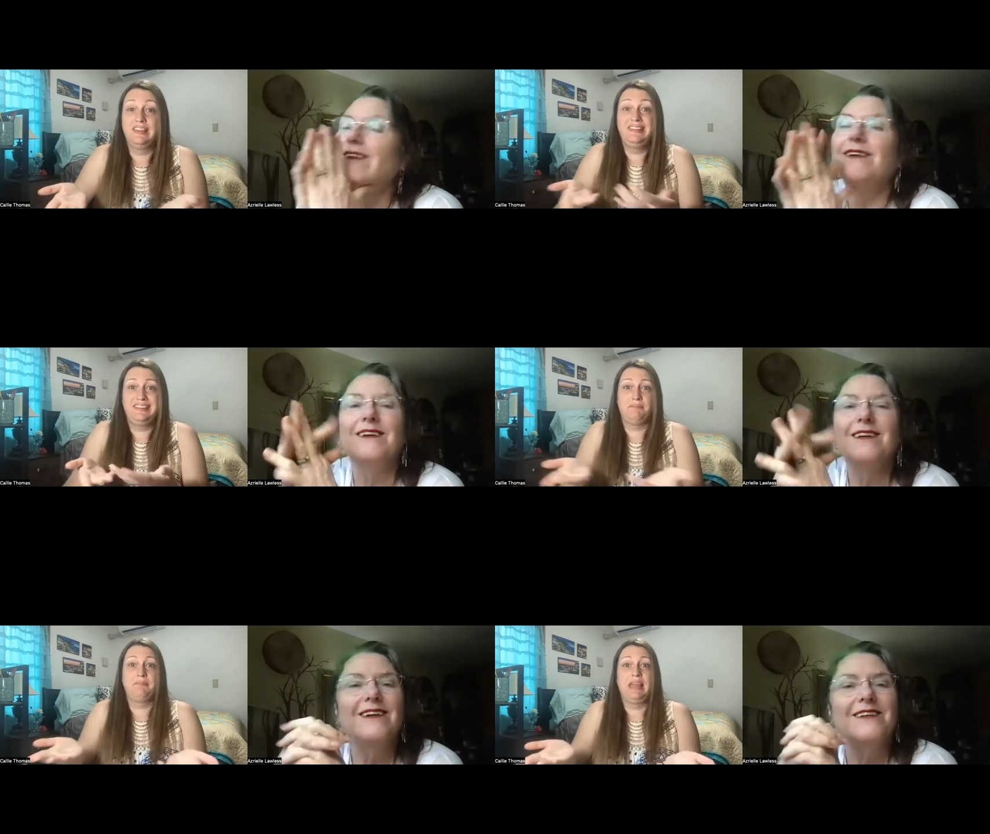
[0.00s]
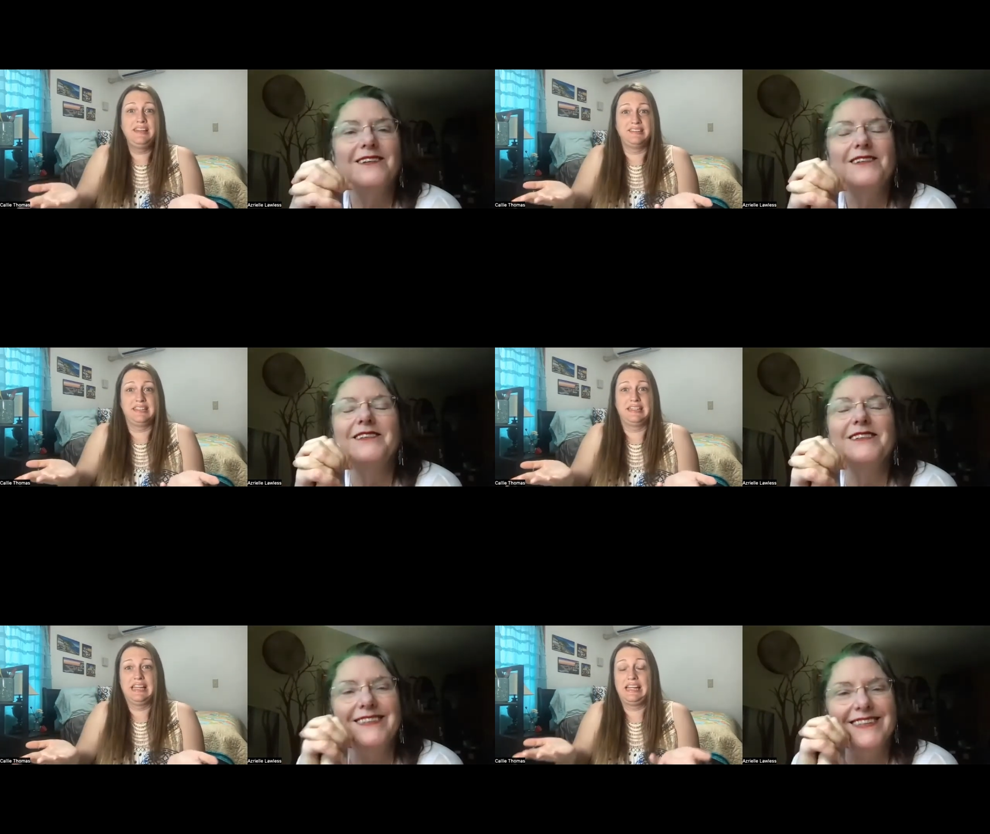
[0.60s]
Speaker 1: This is
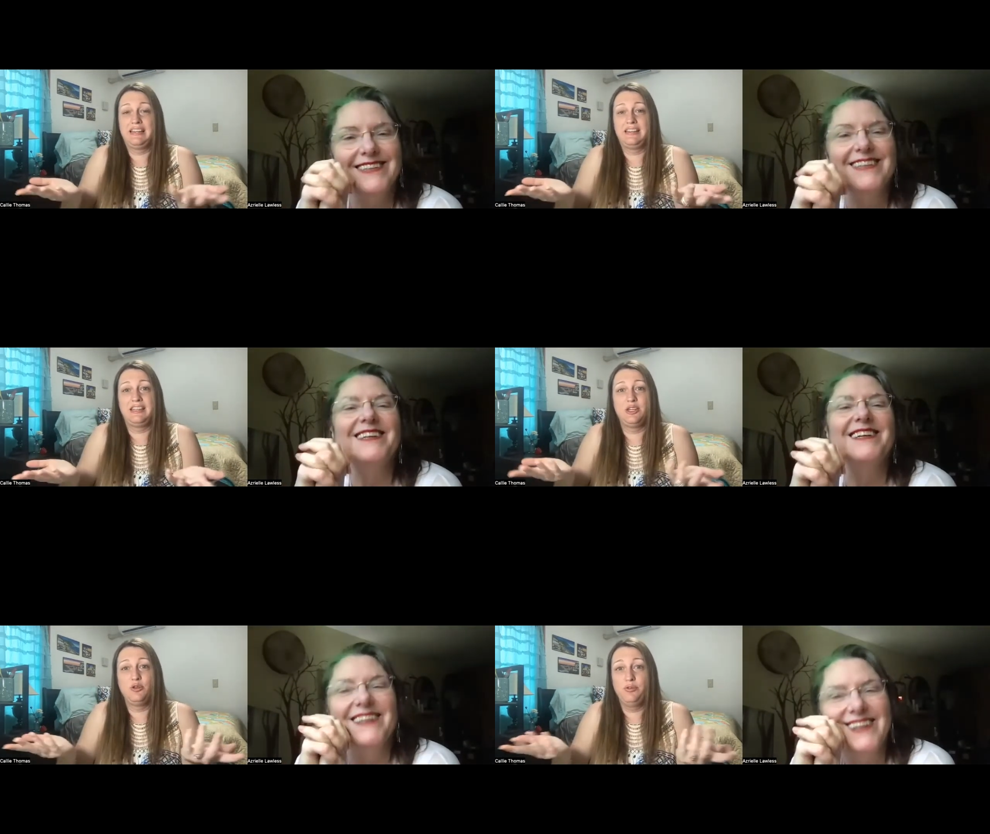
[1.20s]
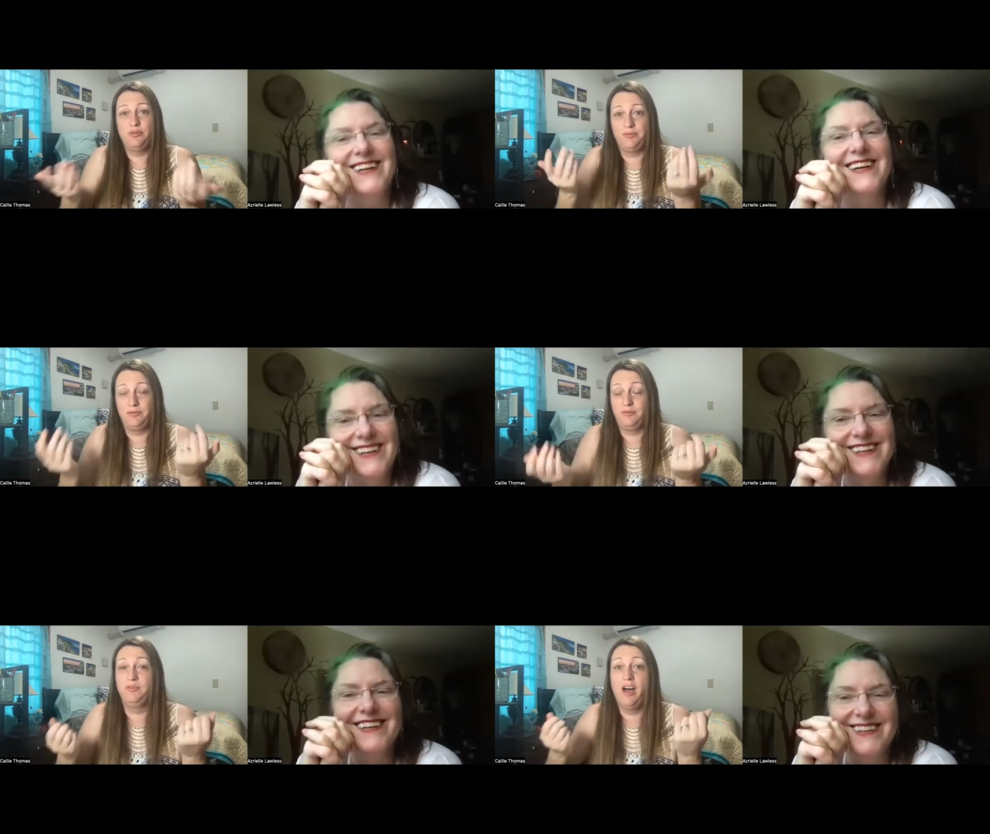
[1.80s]
amazing. Like you've
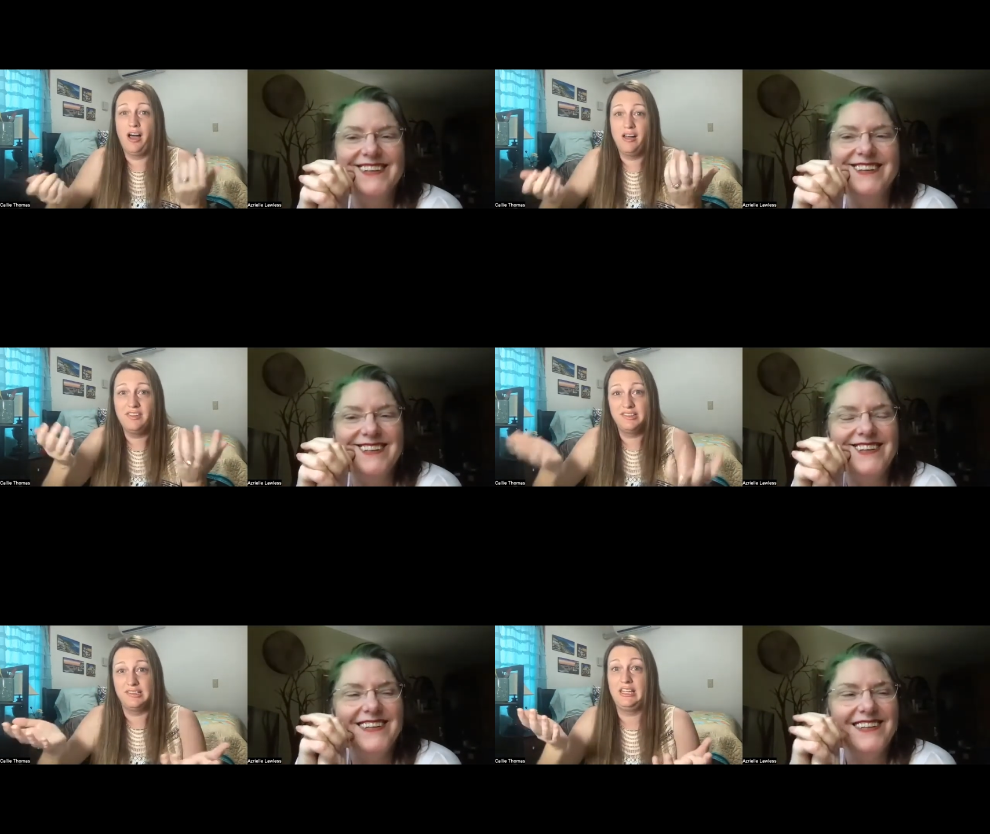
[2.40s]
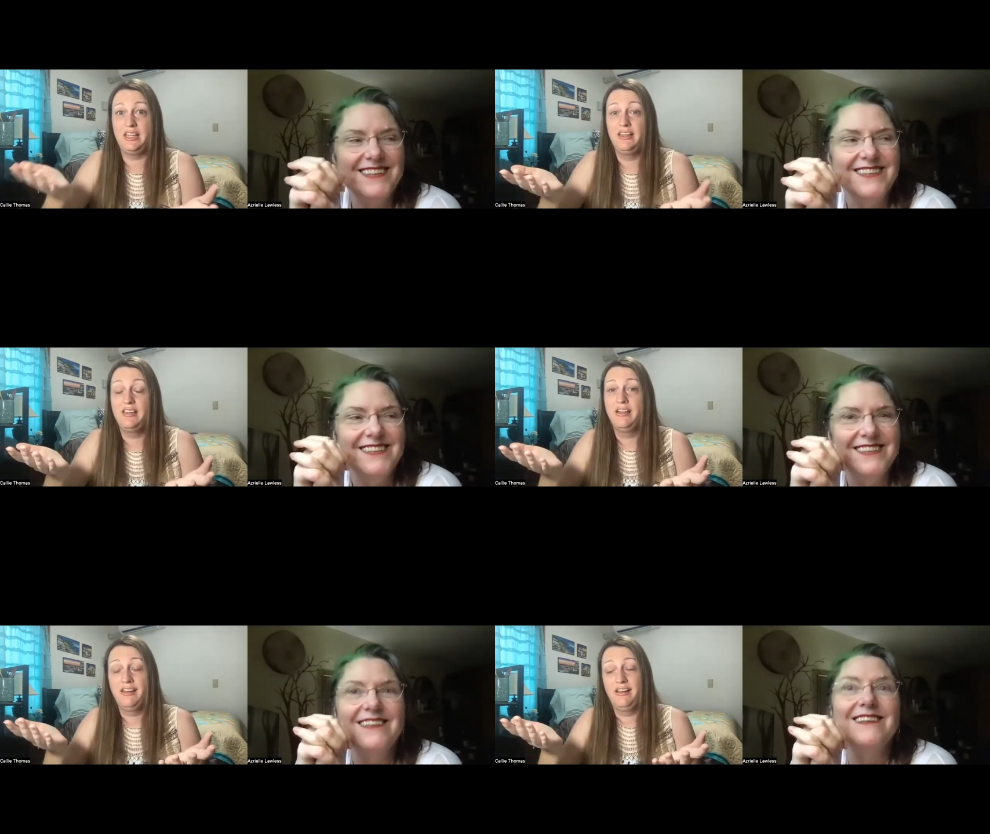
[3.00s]
obviously
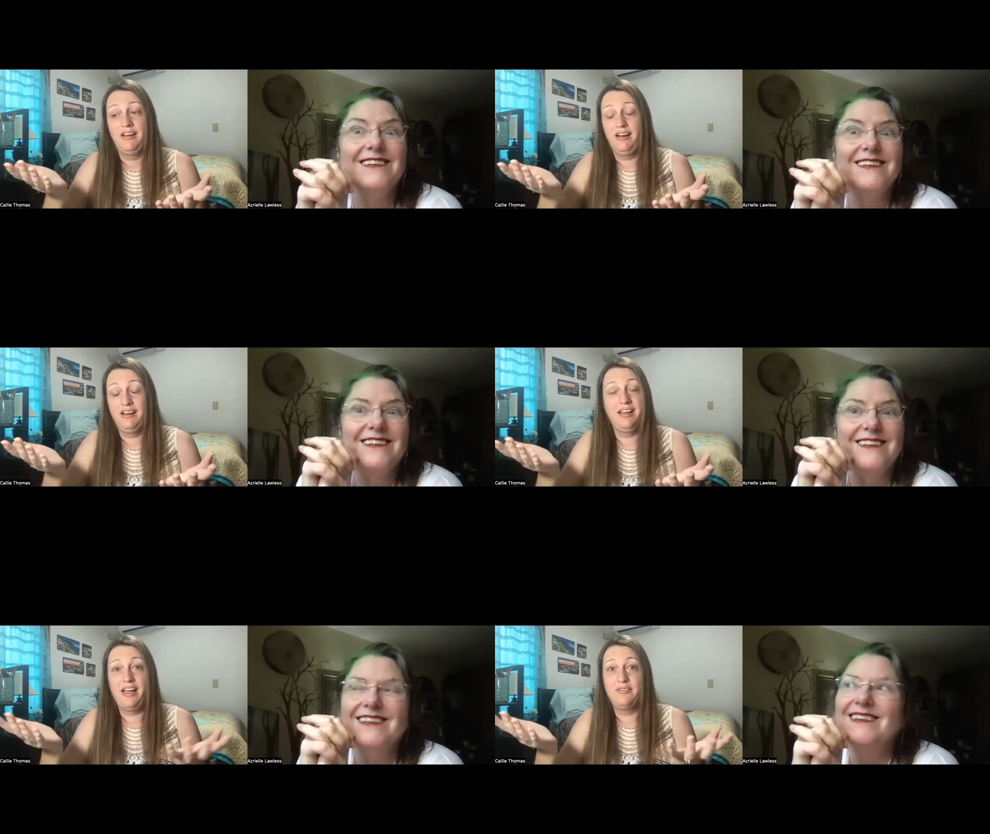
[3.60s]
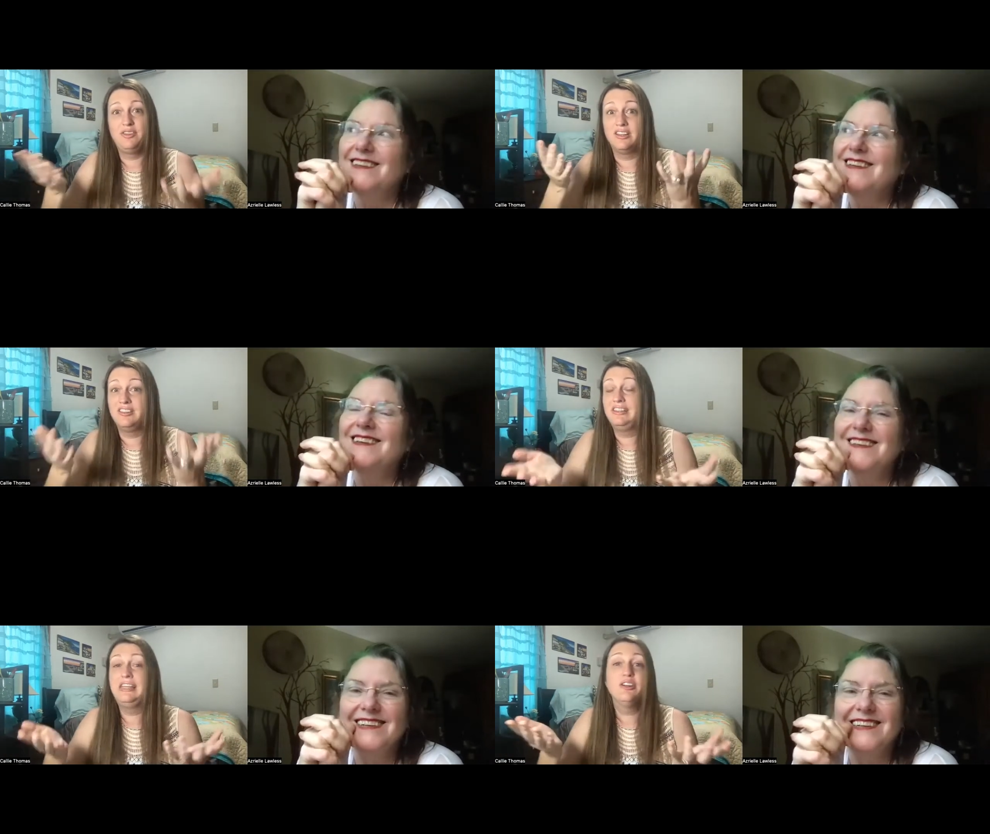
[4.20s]
have
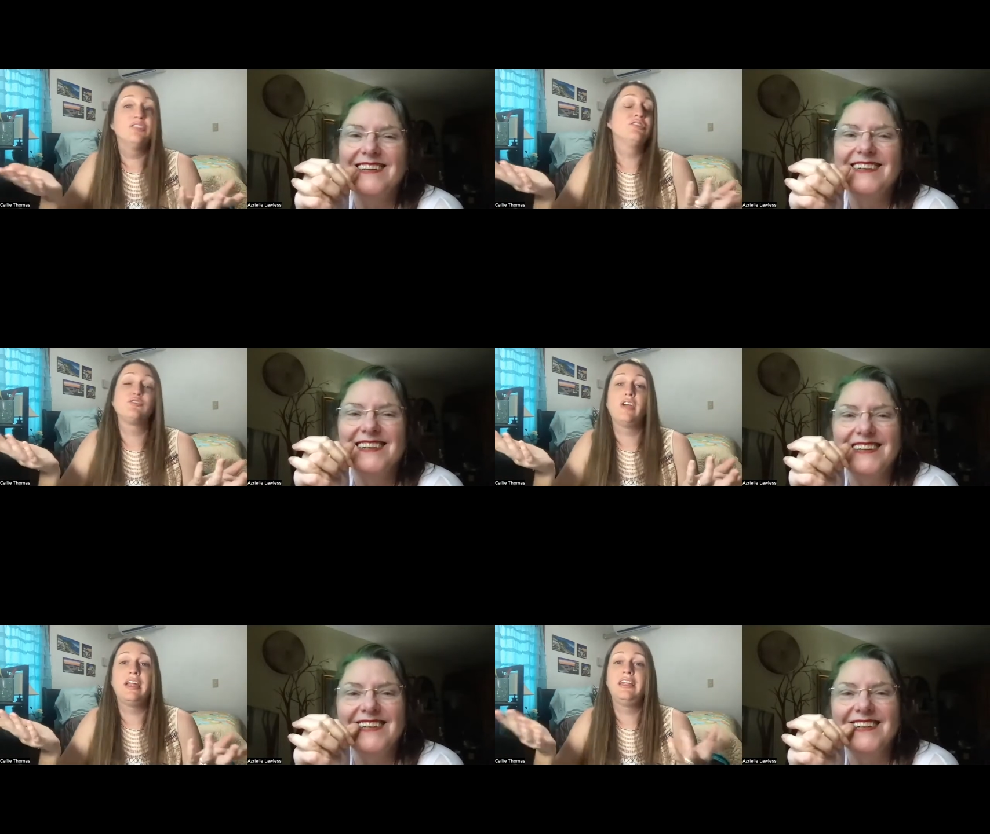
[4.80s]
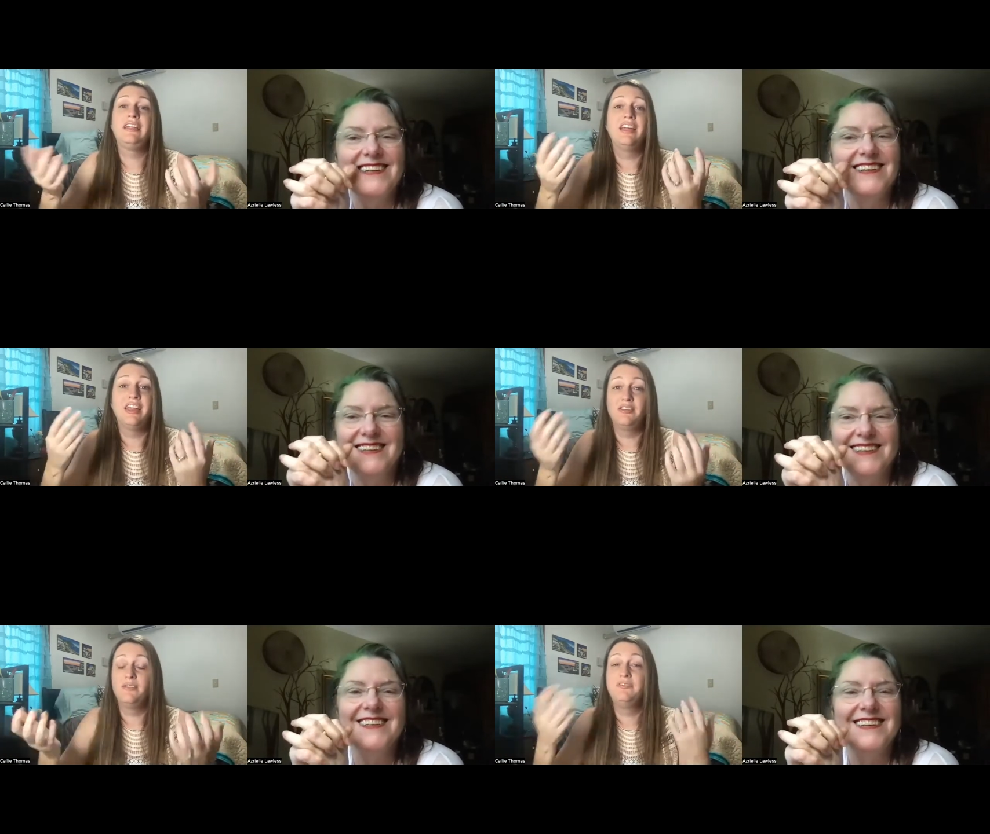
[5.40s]
done years of training
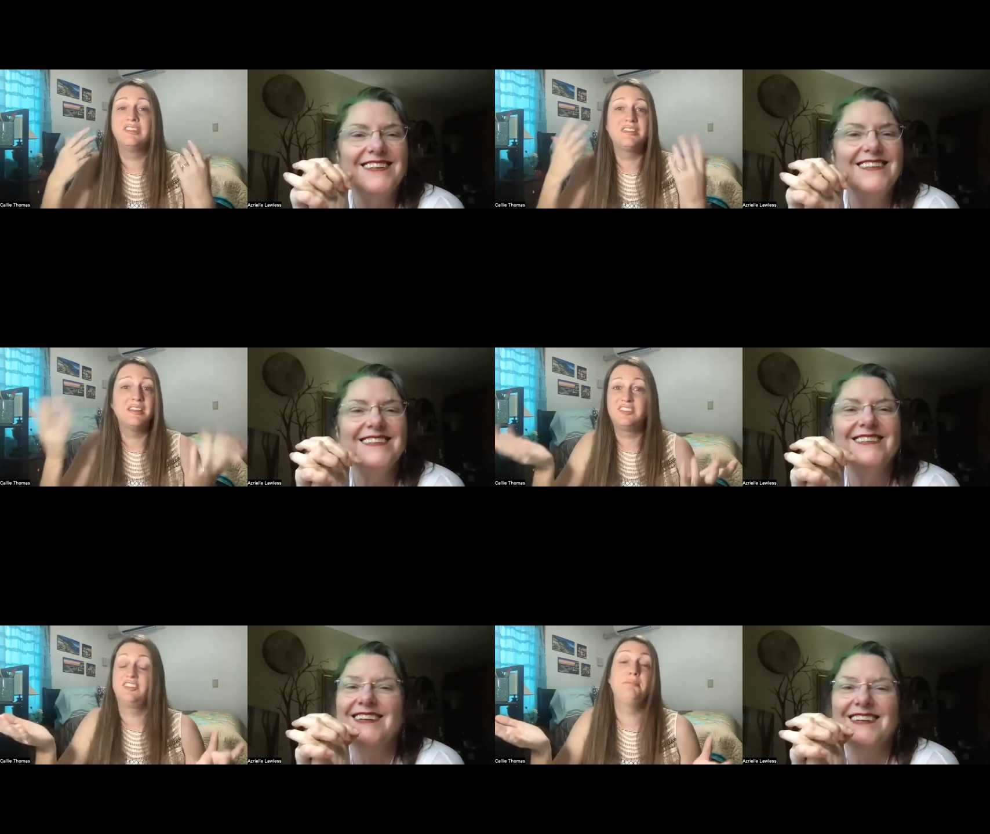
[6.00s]
and just it's just